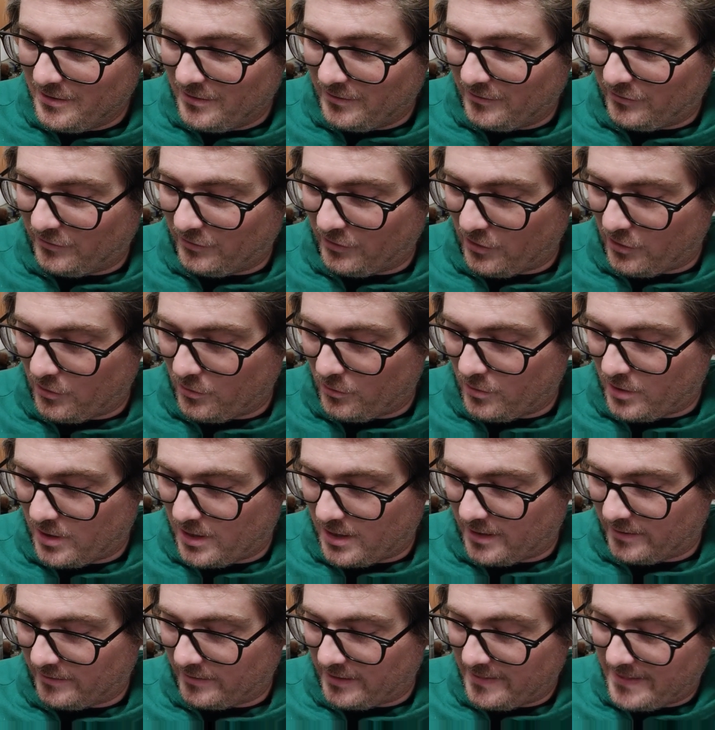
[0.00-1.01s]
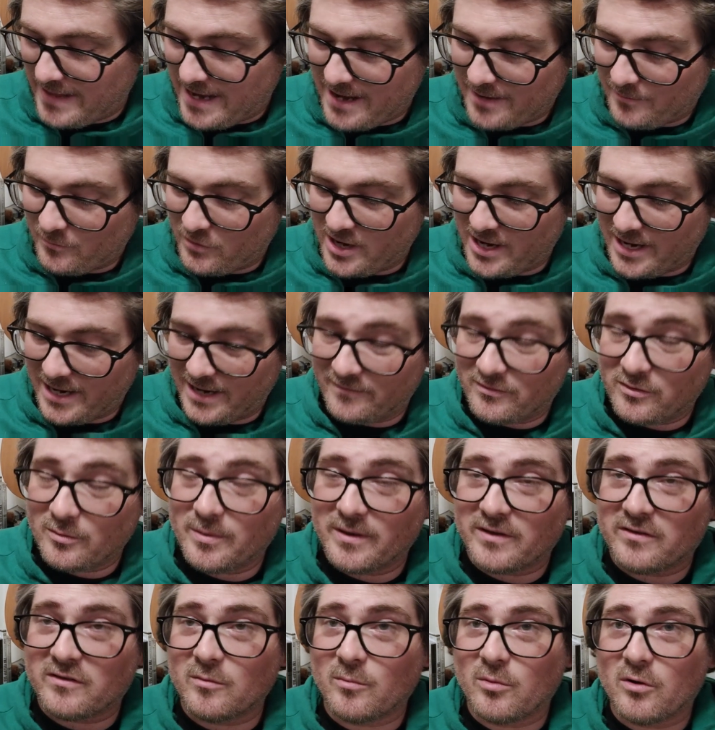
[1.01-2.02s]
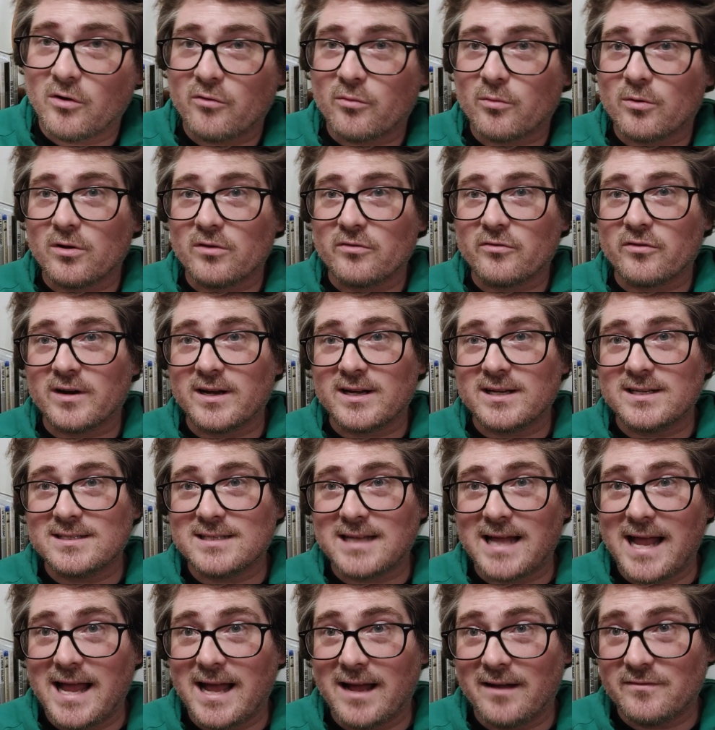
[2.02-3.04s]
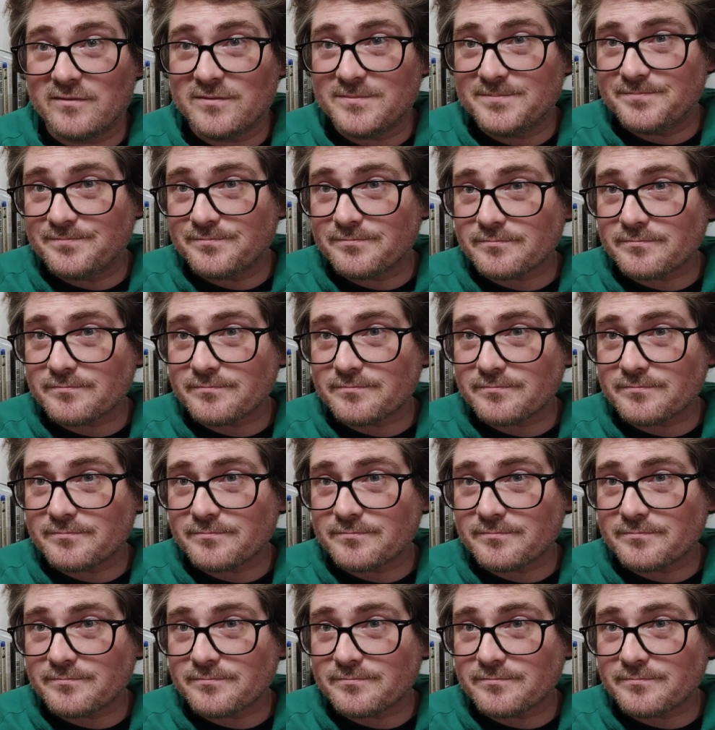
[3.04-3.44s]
So, and that way I have the best of both worlds, right? Because I have,